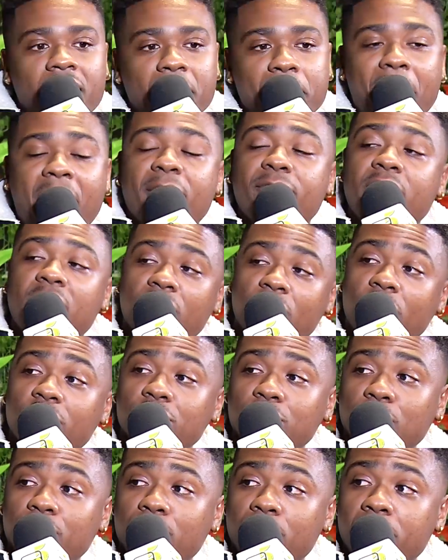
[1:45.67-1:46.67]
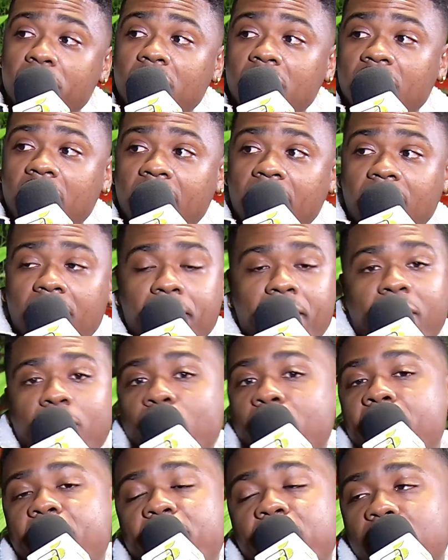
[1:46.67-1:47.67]
my favorite artists do for me. One
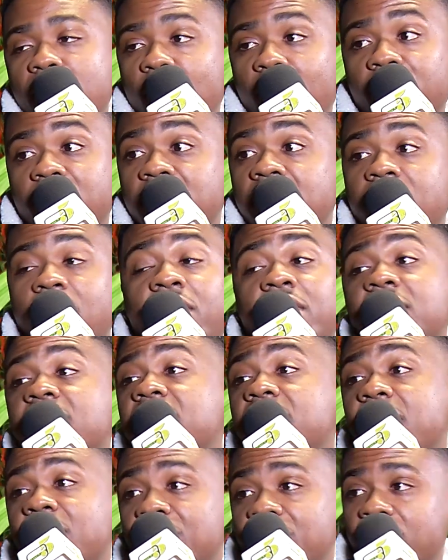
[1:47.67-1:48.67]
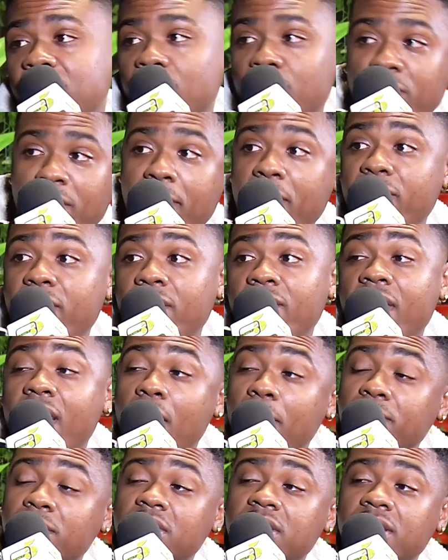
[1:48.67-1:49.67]
of my favorite artists is Usher, and one of my favorite
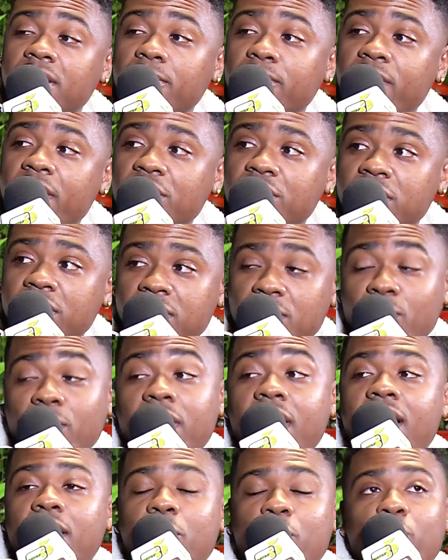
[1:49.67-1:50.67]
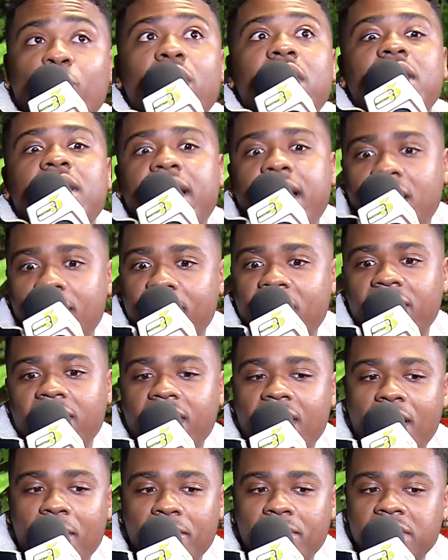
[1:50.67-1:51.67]
albums is Confessions. And what I really like about
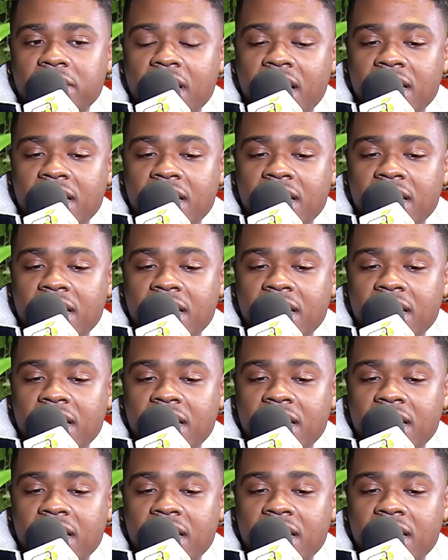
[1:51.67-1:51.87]
that album is,